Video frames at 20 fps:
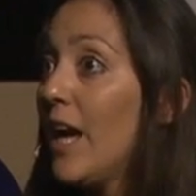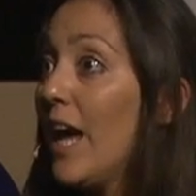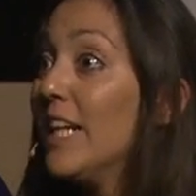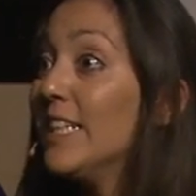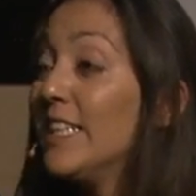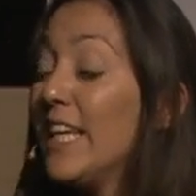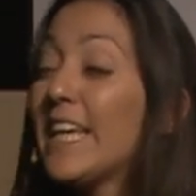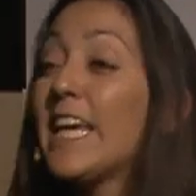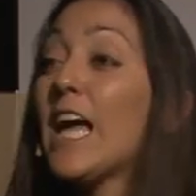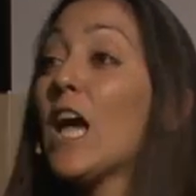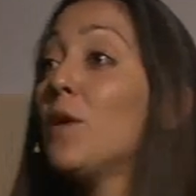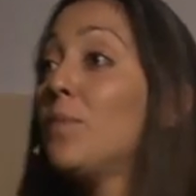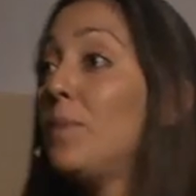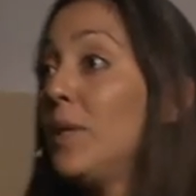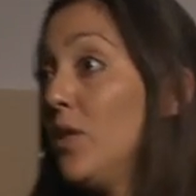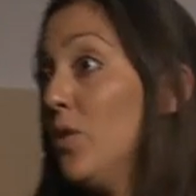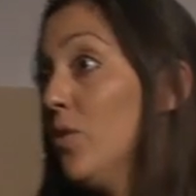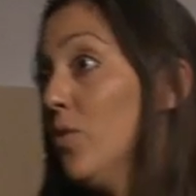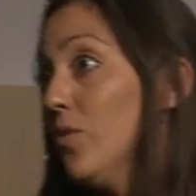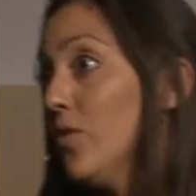And they can be
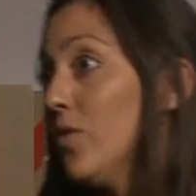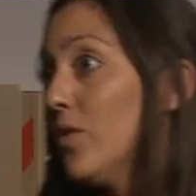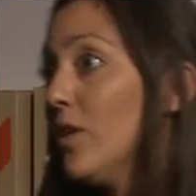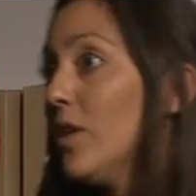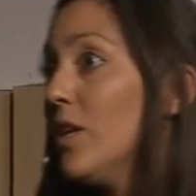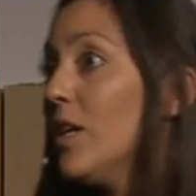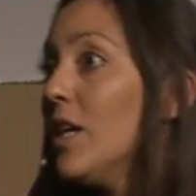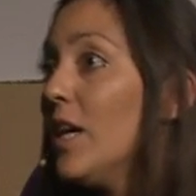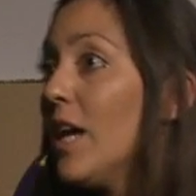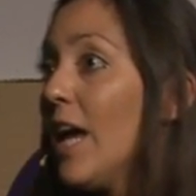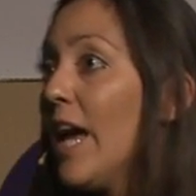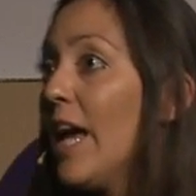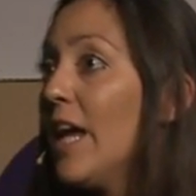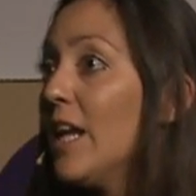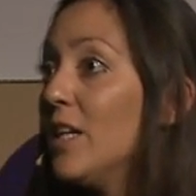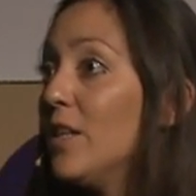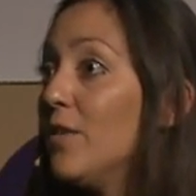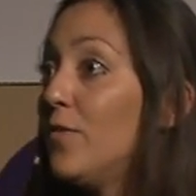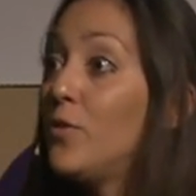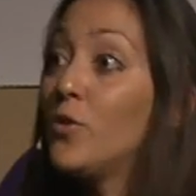used.
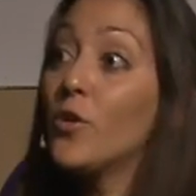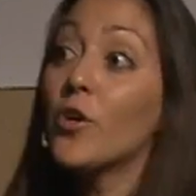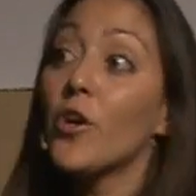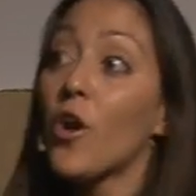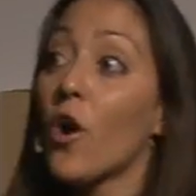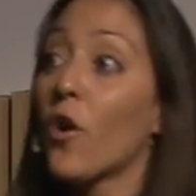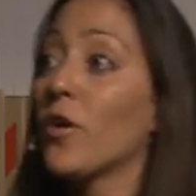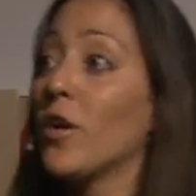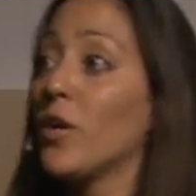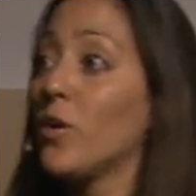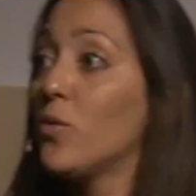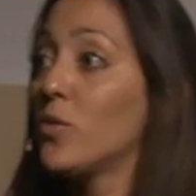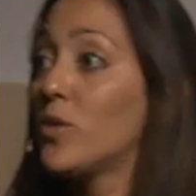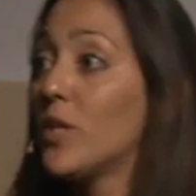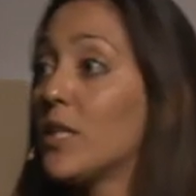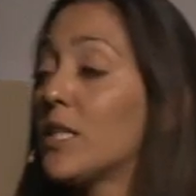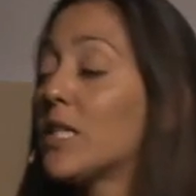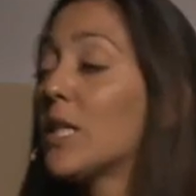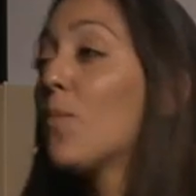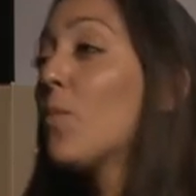And if you're not going to use
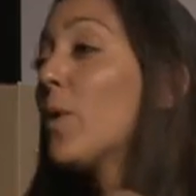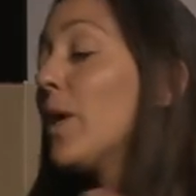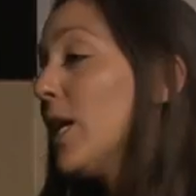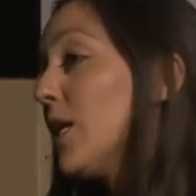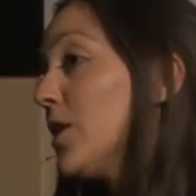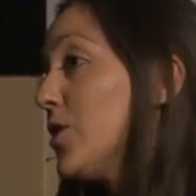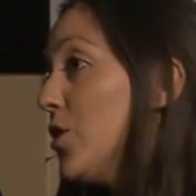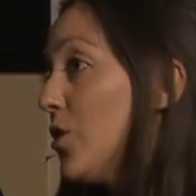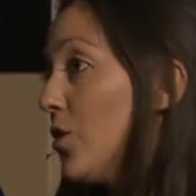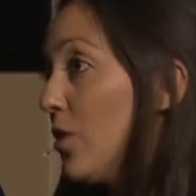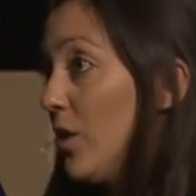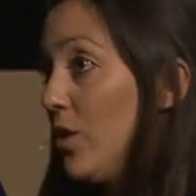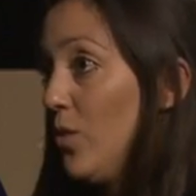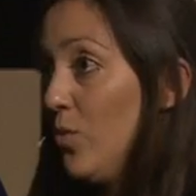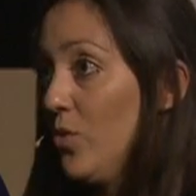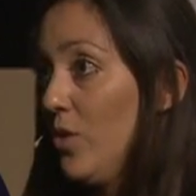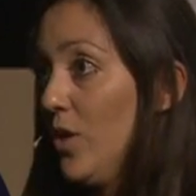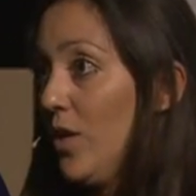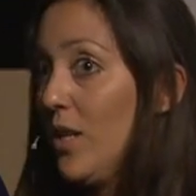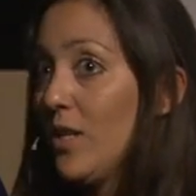it, someone else is going to
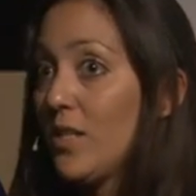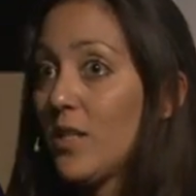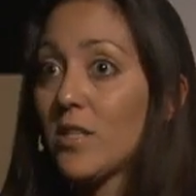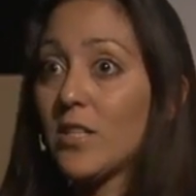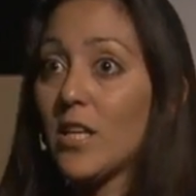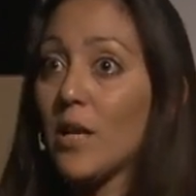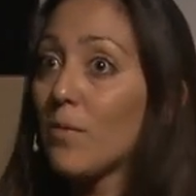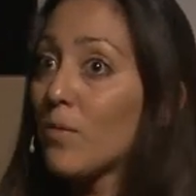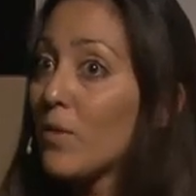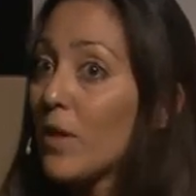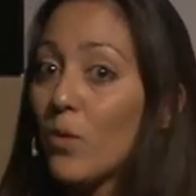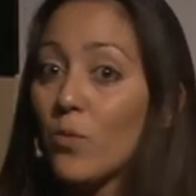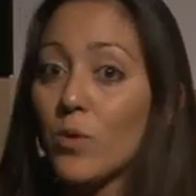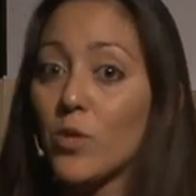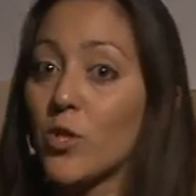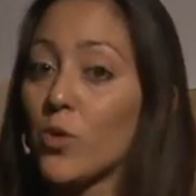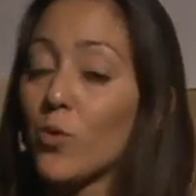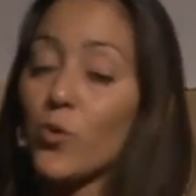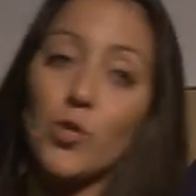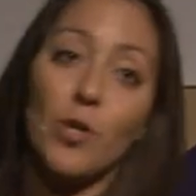use it. It's the same thing
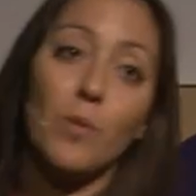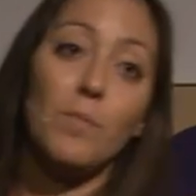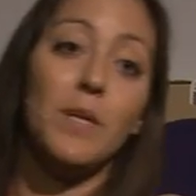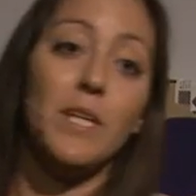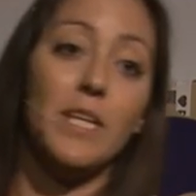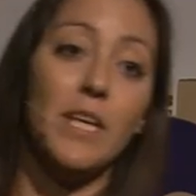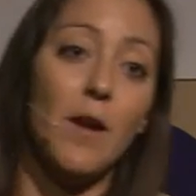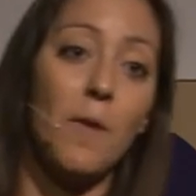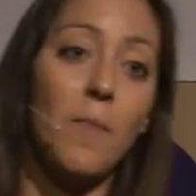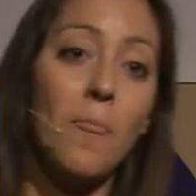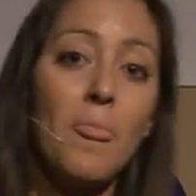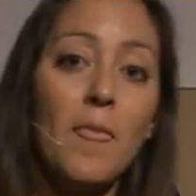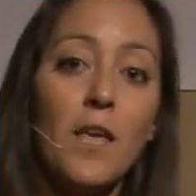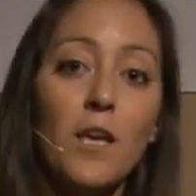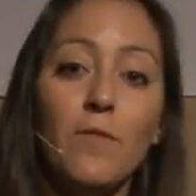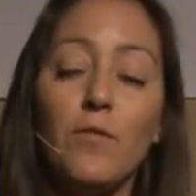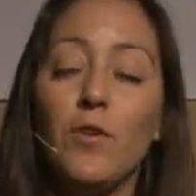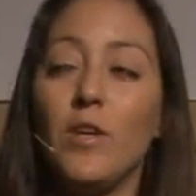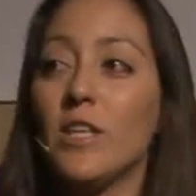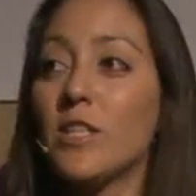with social media.
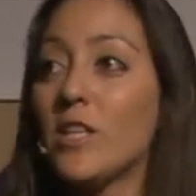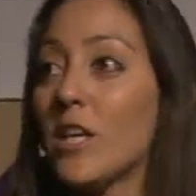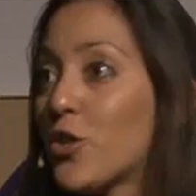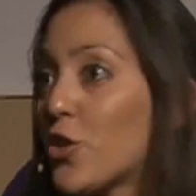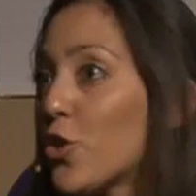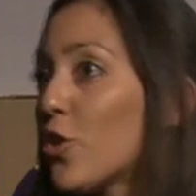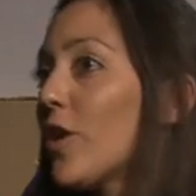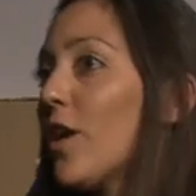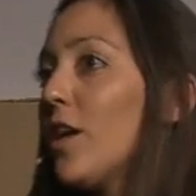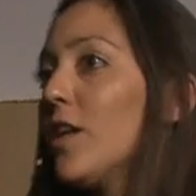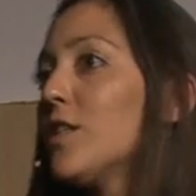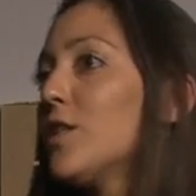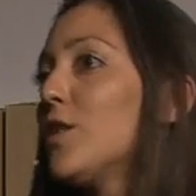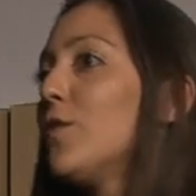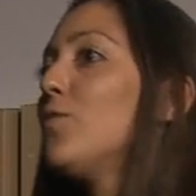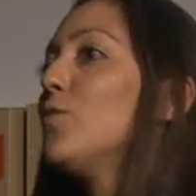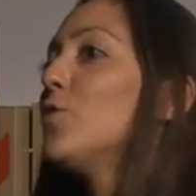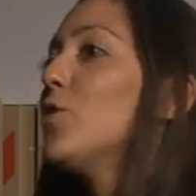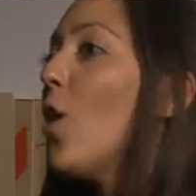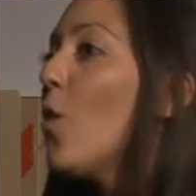If you, as a journalist,
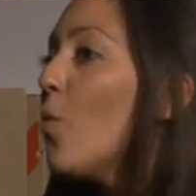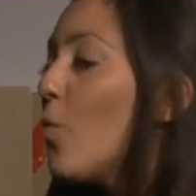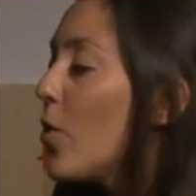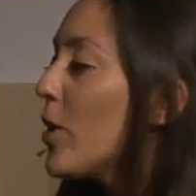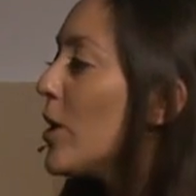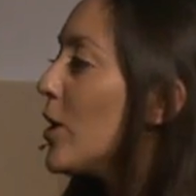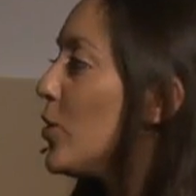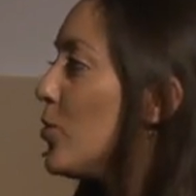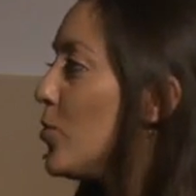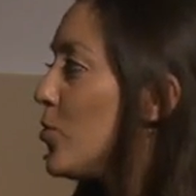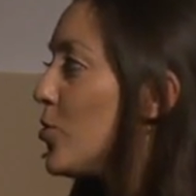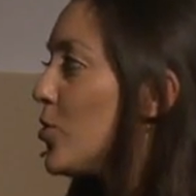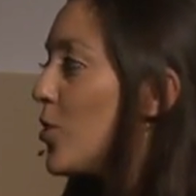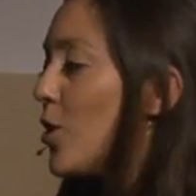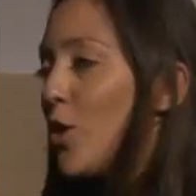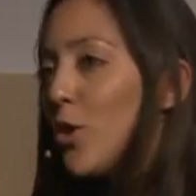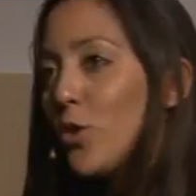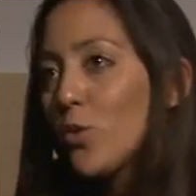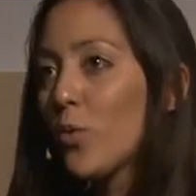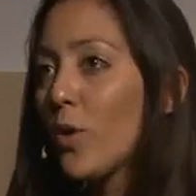if you don't want to use
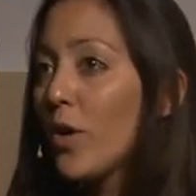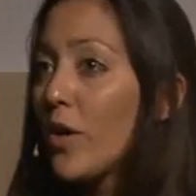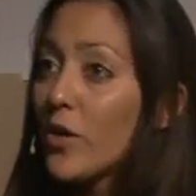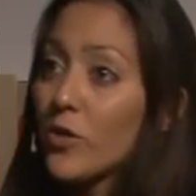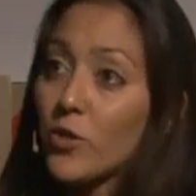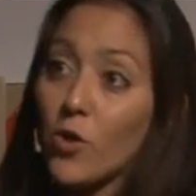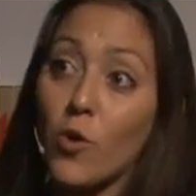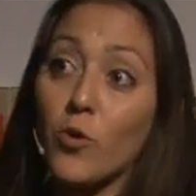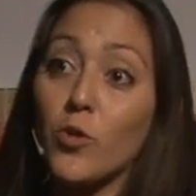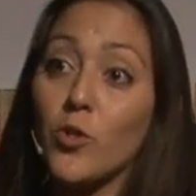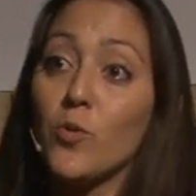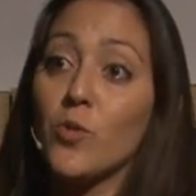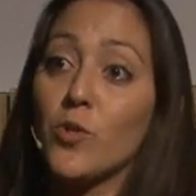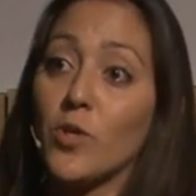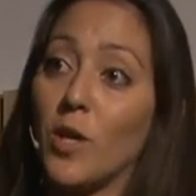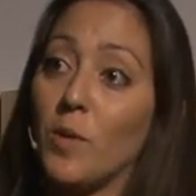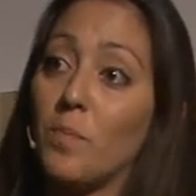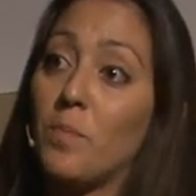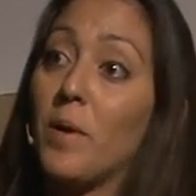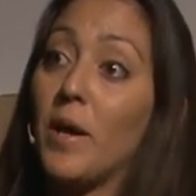Twitter, don't use
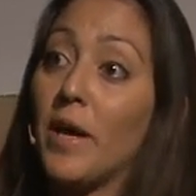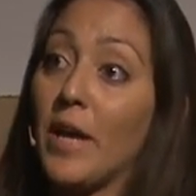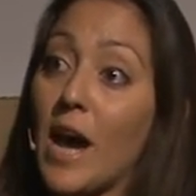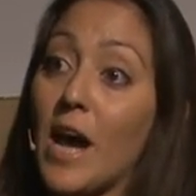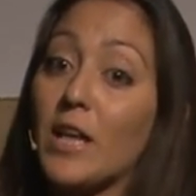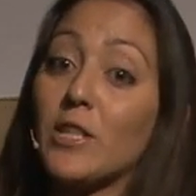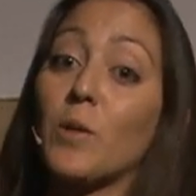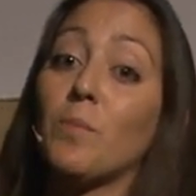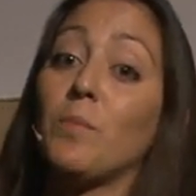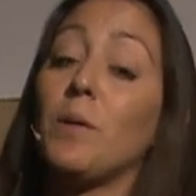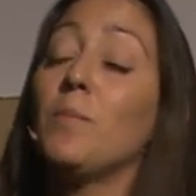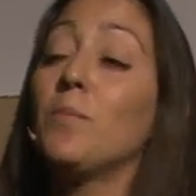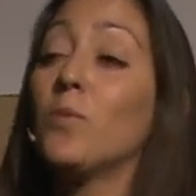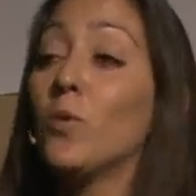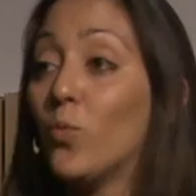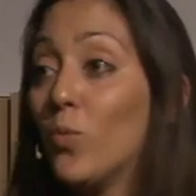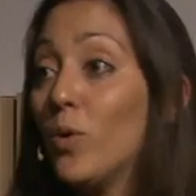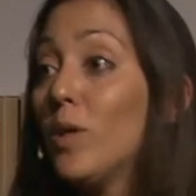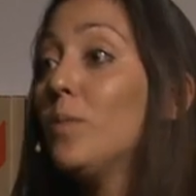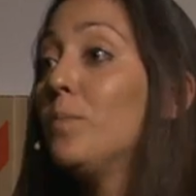it. But other
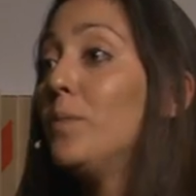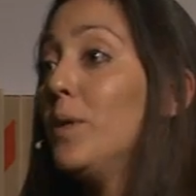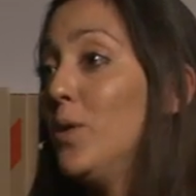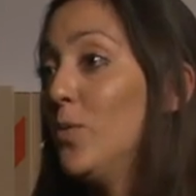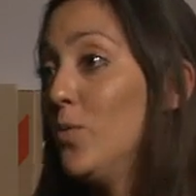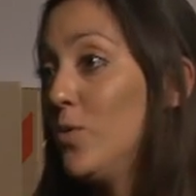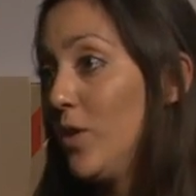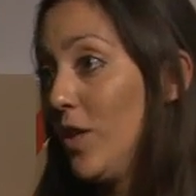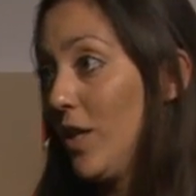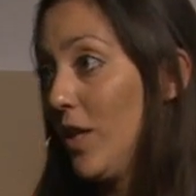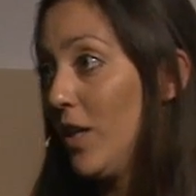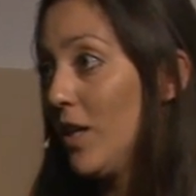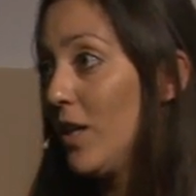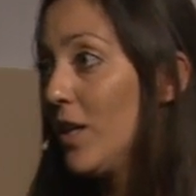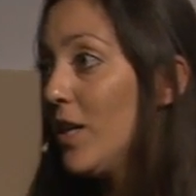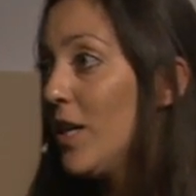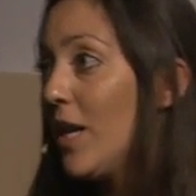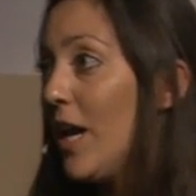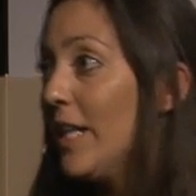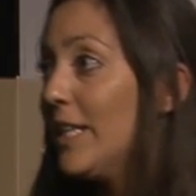people will be using it.
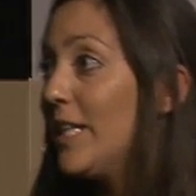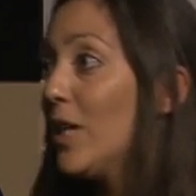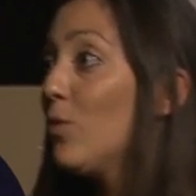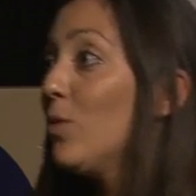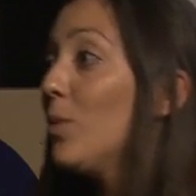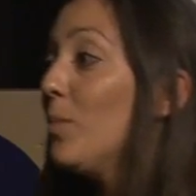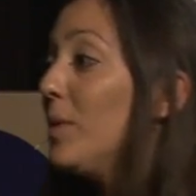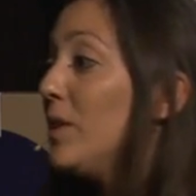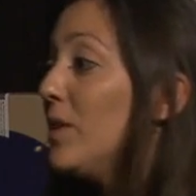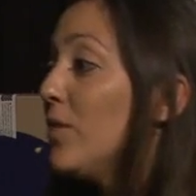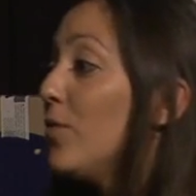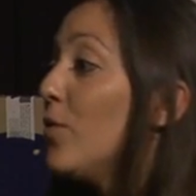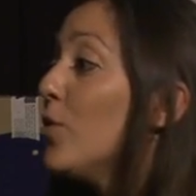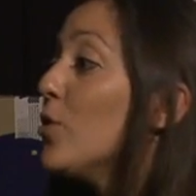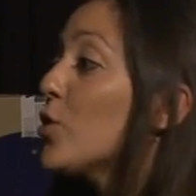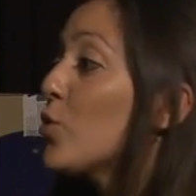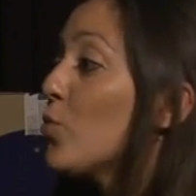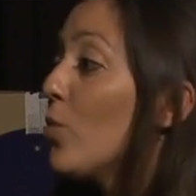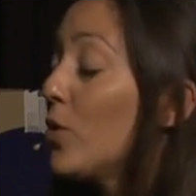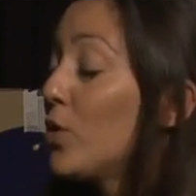And they will be the
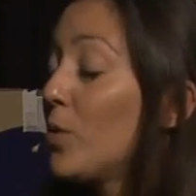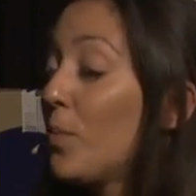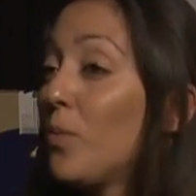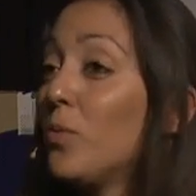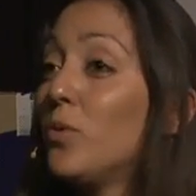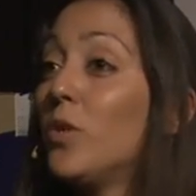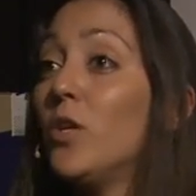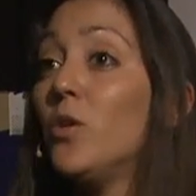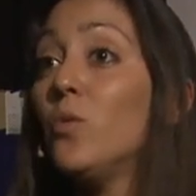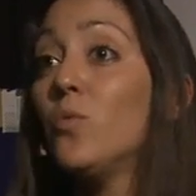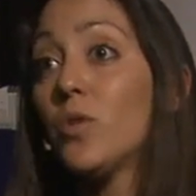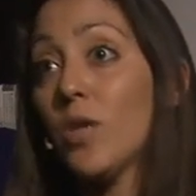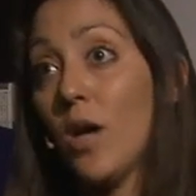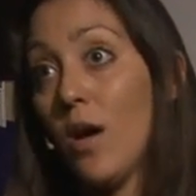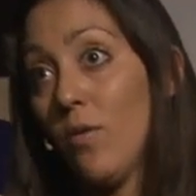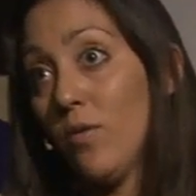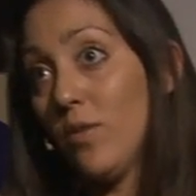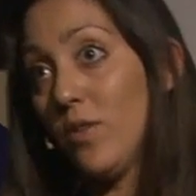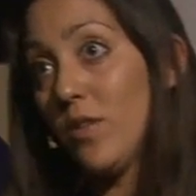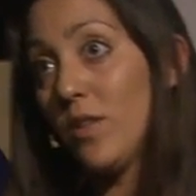first one to put the news
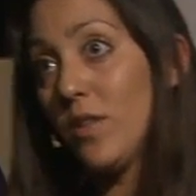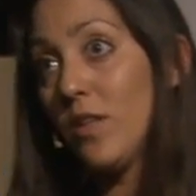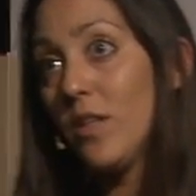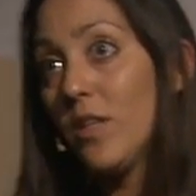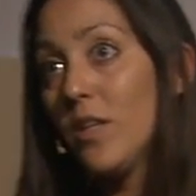out.